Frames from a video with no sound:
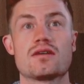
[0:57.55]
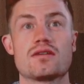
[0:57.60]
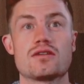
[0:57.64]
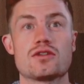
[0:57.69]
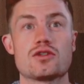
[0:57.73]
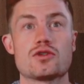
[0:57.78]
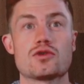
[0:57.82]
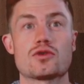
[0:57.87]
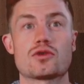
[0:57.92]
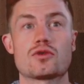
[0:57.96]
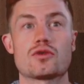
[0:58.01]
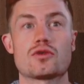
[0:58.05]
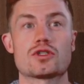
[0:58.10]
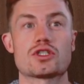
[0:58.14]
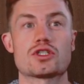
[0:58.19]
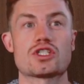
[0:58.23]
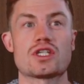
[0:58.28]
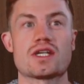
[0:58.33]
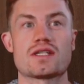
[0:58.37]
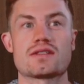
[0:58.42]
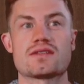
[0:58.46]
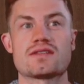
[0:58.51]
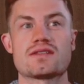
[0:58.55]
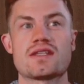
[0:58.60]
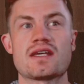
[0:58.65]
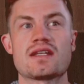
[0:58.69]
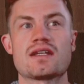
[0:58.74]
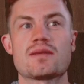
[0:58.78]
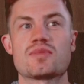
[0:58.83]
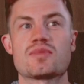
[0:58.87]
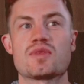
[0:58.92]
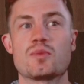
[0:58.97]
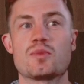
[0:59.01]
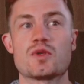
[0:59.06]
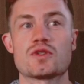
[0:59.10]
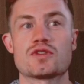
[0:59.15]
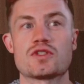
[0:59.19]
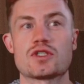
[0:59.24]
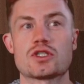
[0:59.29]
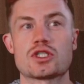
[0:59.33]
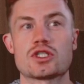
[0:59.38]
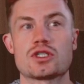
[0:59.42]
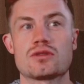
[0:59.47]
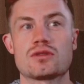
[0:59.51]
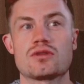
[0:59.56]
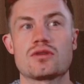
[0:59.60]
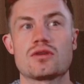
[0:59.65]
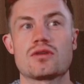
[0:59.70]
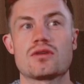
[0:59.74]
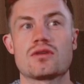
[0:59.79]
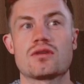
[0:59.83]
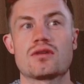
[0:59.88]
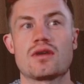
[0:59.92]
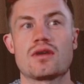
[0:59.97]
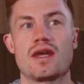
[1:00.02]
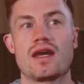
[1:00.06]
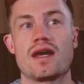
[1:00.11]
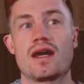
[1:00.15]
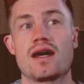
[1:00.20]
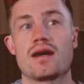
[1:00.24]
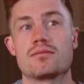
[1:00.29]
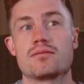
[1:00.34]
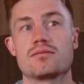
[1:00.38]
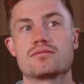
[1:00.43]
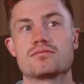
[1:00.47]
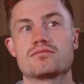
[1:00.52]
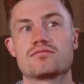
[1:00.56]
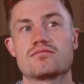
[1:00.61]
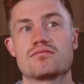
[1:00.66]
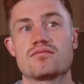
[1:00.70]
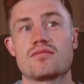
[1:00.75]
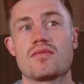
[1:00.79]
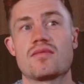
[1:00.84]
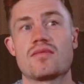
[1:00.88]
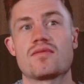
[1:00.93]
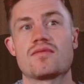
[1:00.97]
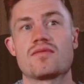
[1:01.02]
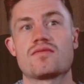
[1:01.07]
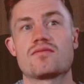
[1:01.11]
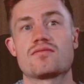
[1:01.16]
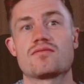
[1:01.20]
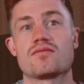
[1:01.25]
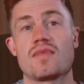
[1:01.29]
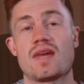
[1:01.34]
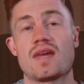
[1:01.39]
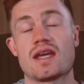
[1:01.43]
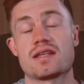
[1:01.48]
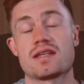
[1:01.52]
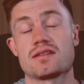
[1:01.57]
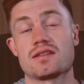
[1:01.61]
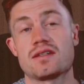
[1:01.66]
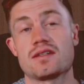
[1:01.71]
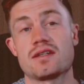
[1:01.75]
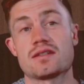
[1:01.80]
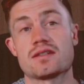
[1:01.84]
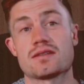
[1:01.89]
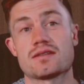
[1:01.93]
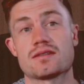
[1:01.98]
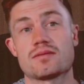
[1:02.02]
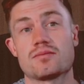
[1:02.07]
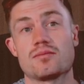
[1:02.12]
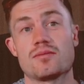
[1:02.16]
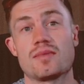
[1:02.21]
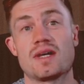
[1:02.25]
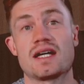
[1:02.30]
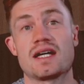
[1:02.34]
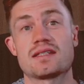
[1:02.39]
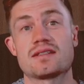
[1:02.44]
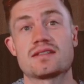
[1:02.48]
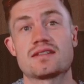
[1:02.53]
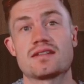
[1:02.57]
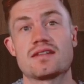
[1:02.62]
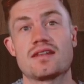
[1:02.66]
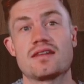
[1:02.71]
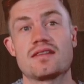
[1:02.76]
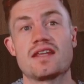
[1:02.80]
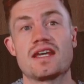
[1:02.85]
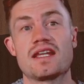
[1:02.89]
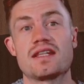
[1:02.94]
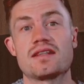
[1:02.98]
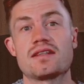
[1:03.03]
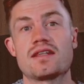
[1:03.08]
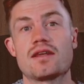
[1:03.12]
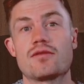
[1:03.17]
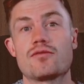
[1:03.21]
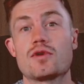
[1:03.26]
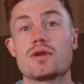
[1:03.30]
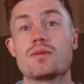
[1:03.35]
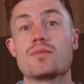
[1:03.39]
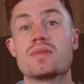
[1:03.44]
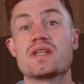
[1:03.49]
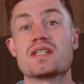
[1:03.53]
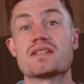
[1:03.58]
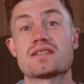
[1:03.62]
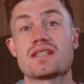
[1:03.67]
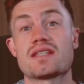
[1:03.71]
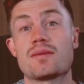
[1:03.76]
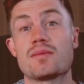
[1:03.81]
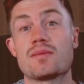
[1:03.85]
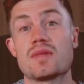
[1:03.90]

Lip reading: you could just set up the position as it is, but then there will be some